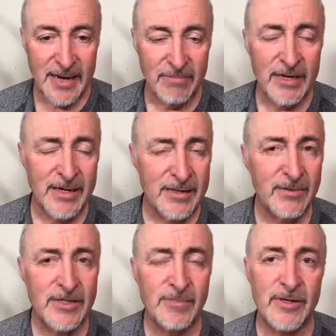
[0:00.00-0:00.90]
I'm gonna, I
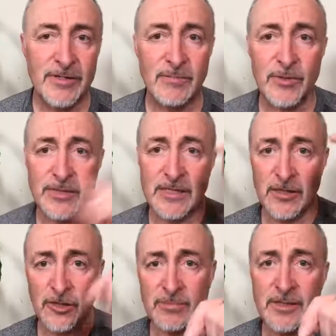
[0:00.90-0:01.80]
know there's some loose ends
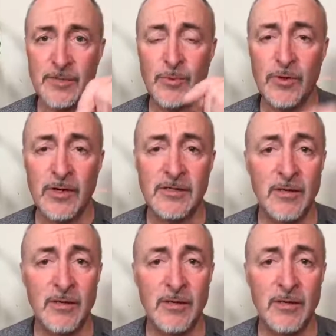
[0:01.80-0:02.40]
I dropped in this broadcast.